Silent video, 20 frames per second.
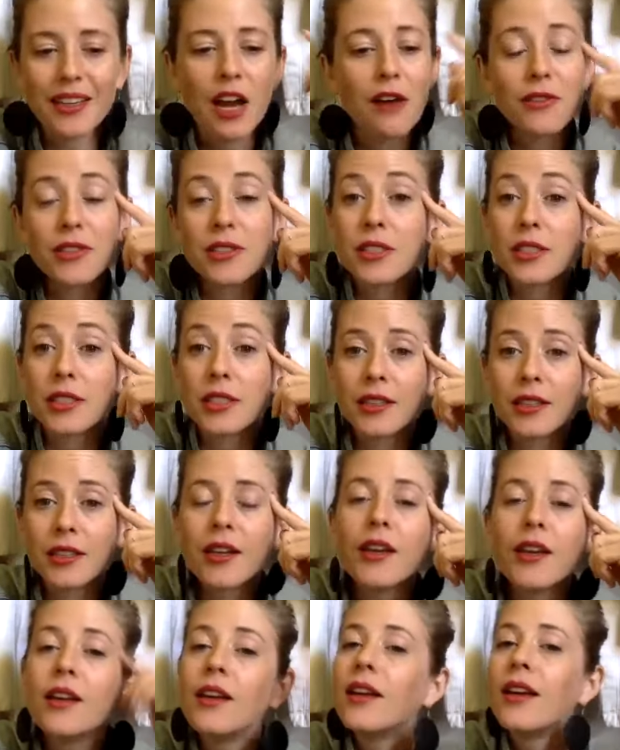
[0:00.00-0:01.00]
Obviously
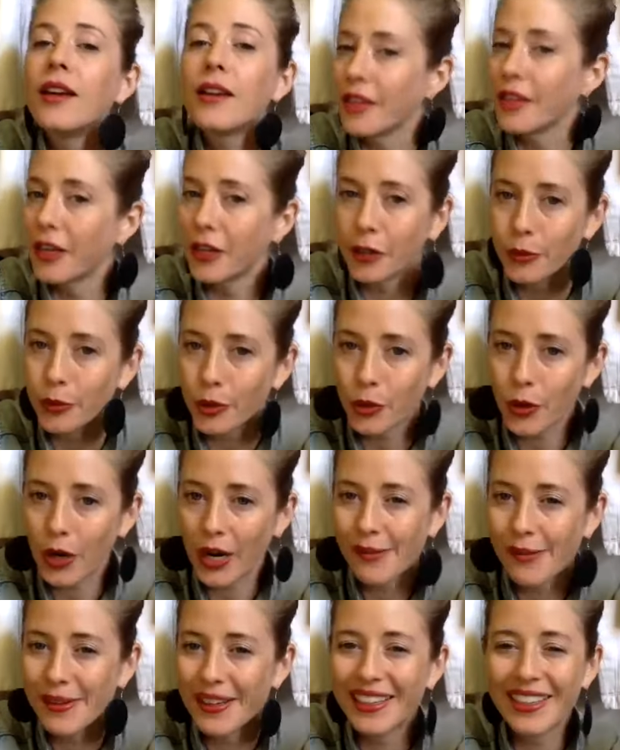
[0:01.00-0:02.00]
not a
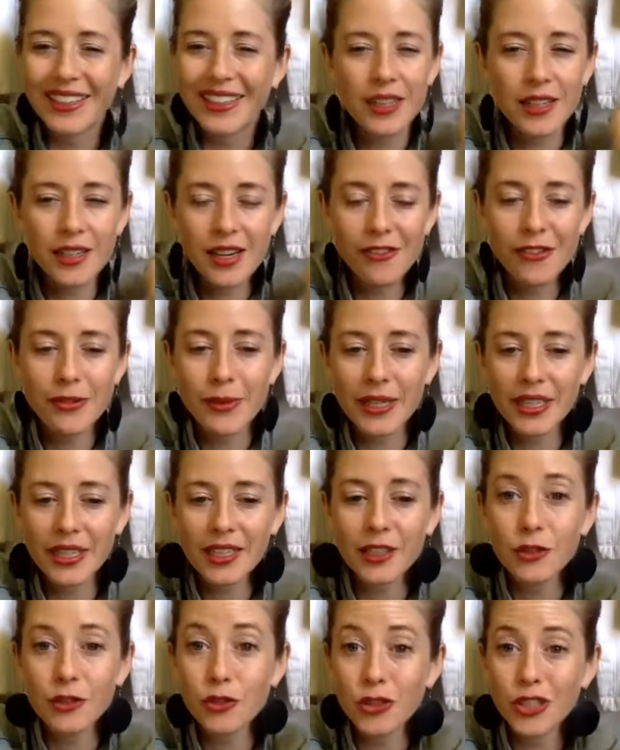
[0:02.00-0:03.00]
requirement and not
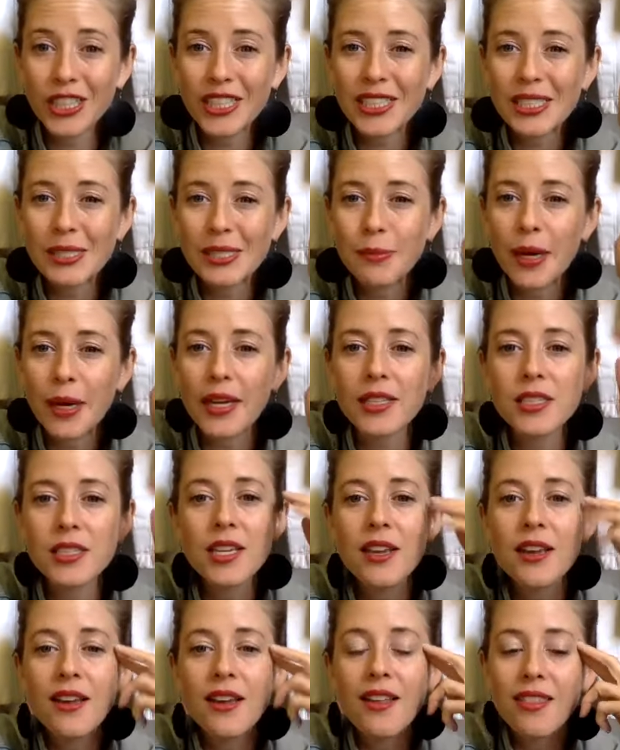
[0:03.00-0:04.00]
everybody drinks, but
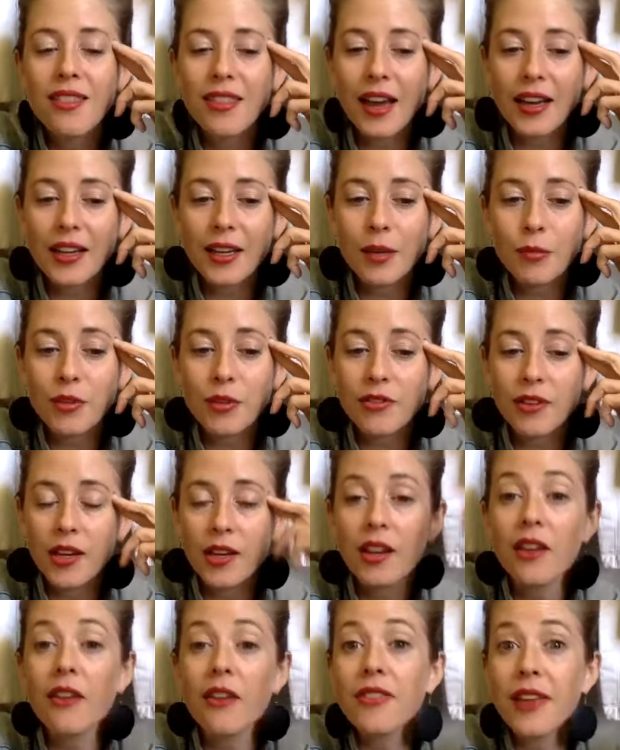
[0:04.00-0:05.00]
that can be fun
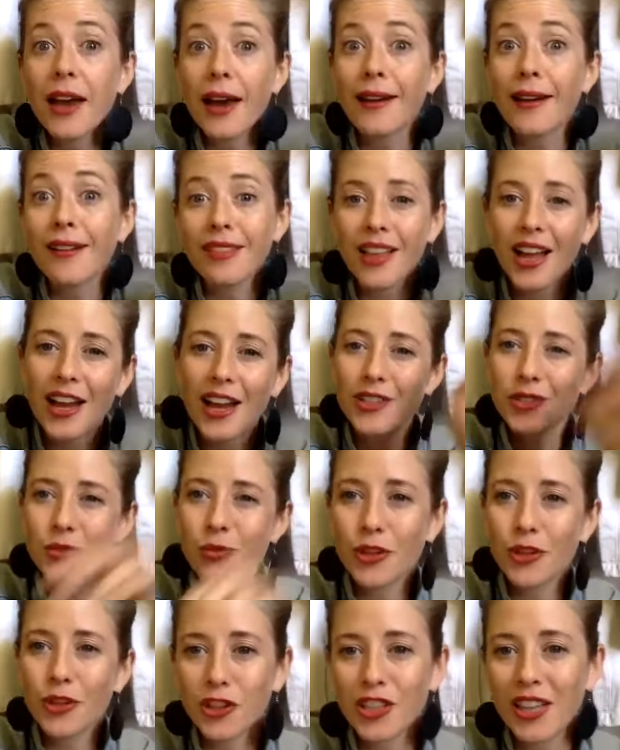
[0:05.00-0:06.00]
if that aligns
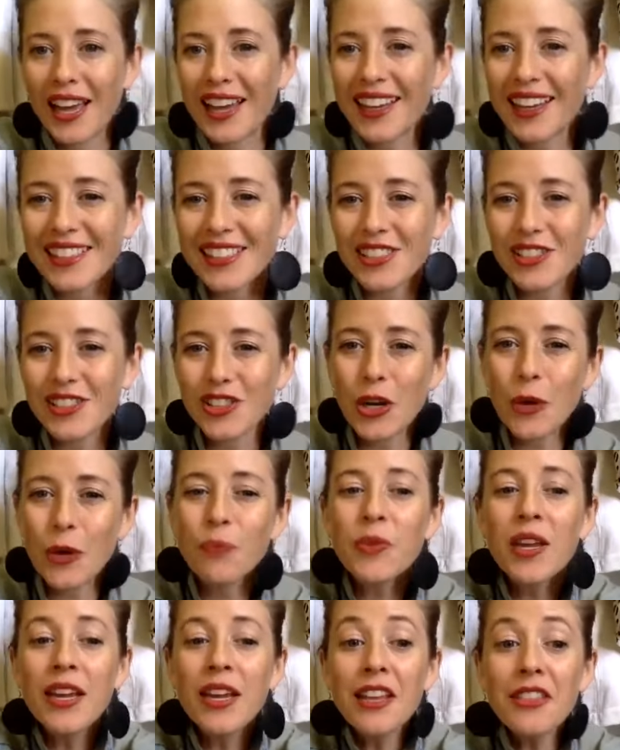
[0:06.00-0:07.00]
with your clients. So
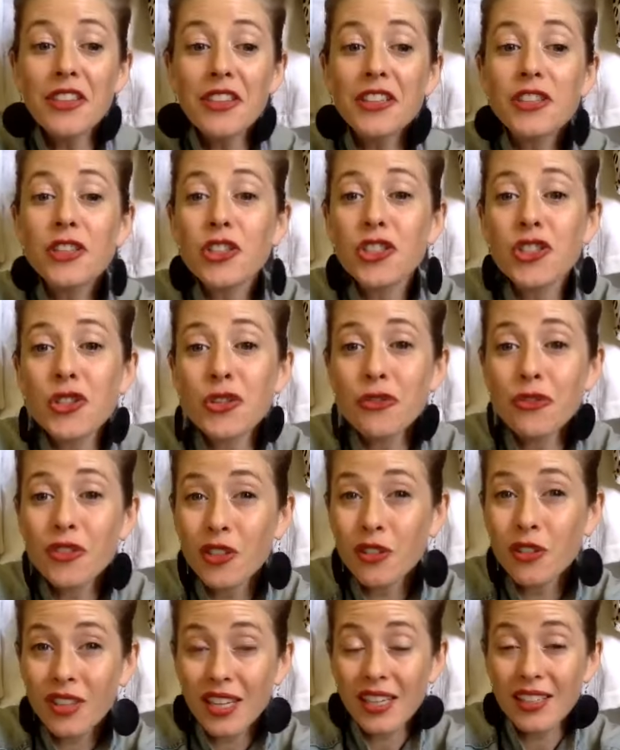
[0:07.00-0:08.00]
these are just a few
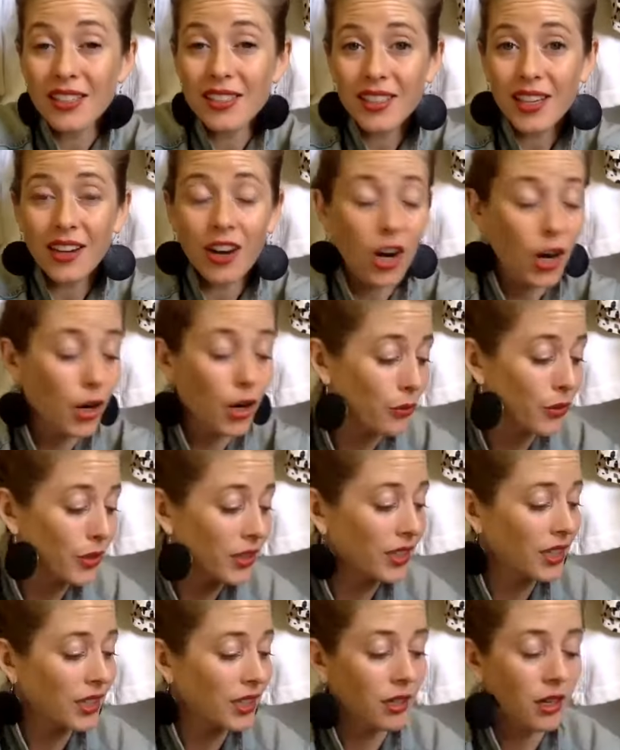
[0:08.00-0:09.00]
things that are
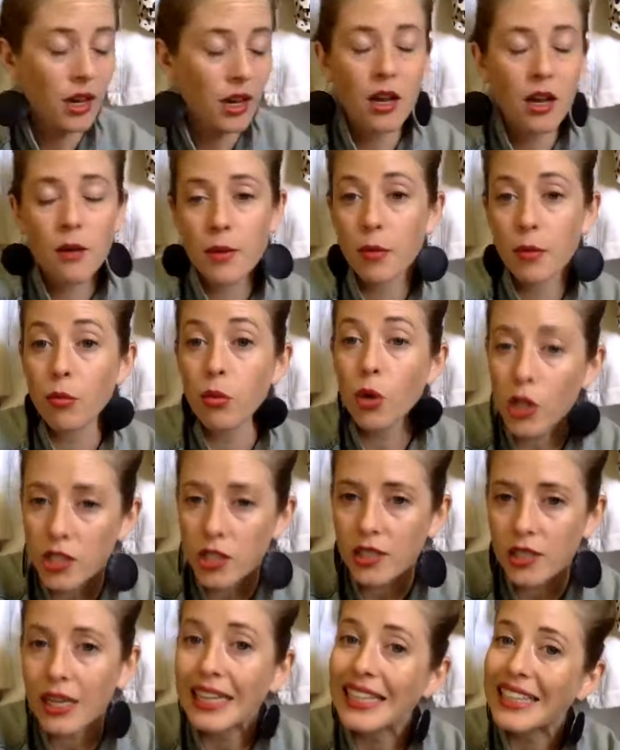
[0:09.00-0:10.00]
really
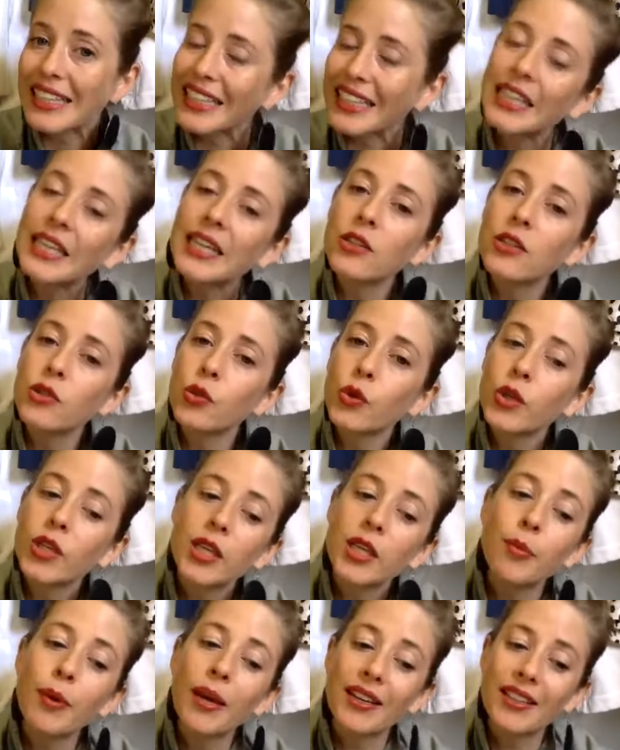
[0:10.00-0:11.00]
important and key to
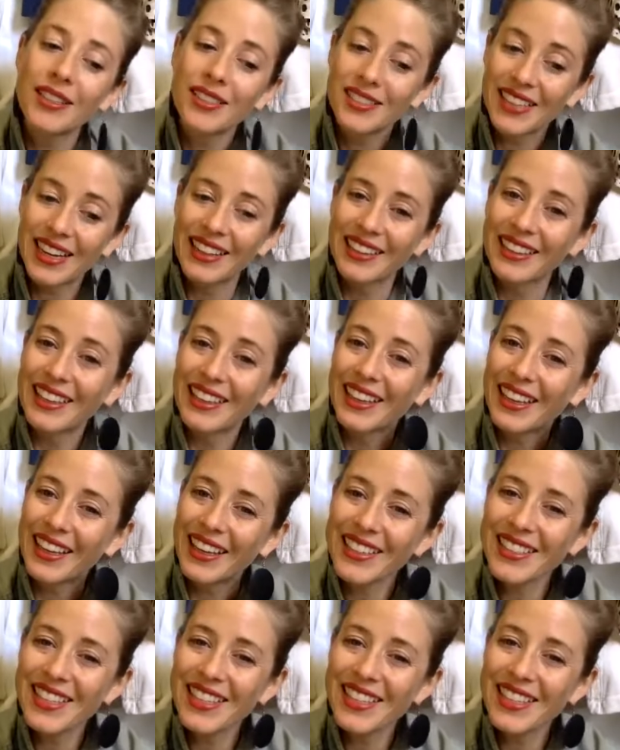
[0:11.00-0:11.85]
keep in a styling kit.